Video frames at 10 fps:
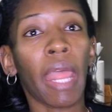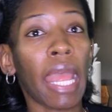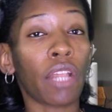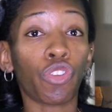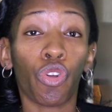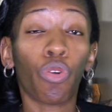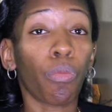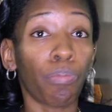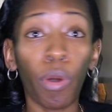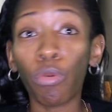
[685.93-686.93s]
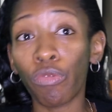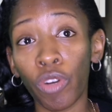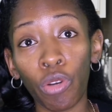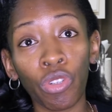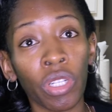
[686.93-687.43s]
And so both
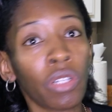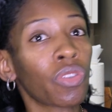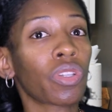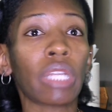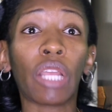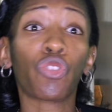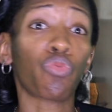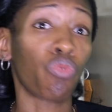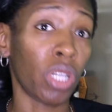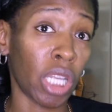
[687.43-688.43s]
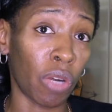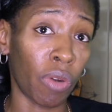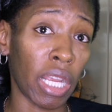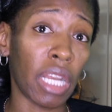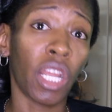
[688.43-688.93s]
versions taste really great.